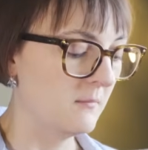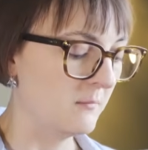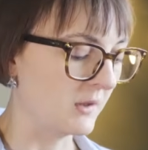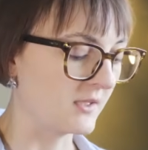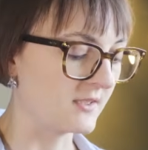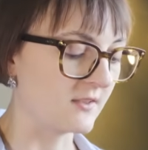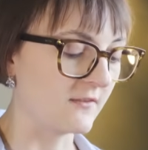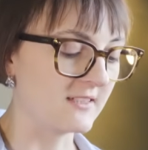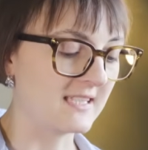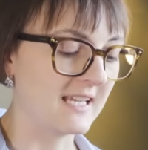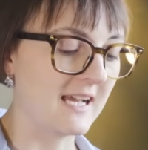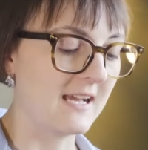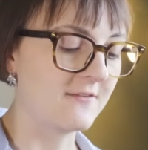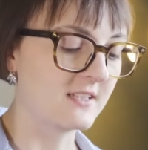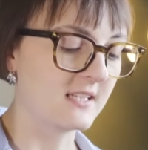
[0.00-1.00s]
because obviously
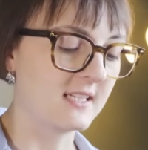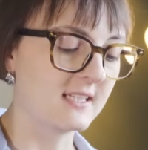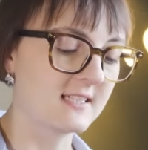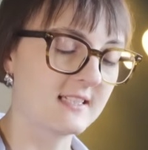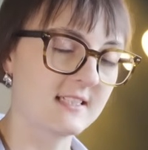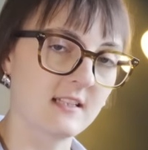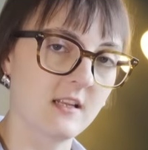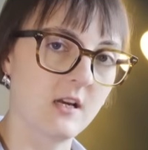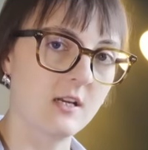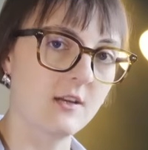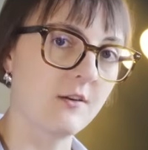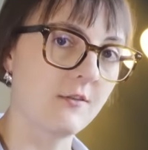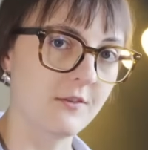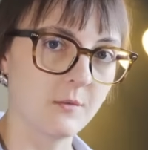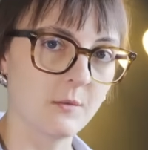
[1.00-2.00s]
I have to like slide
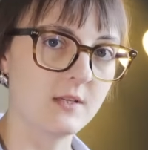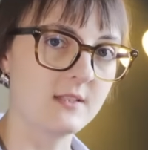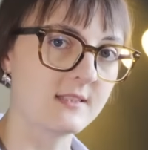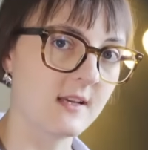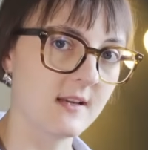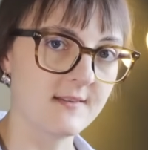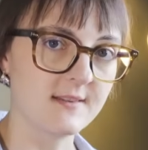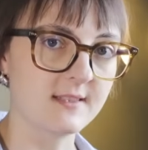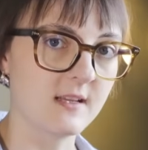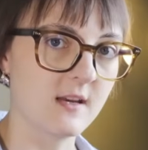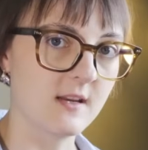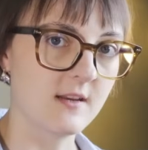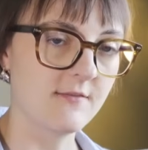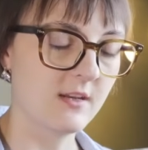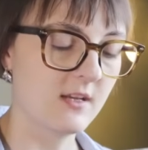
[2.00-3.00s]
off the ones either
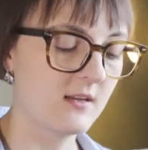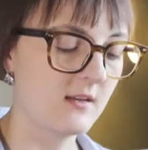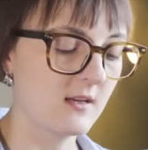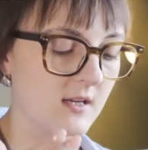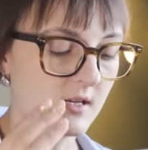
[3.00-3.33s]
side of it,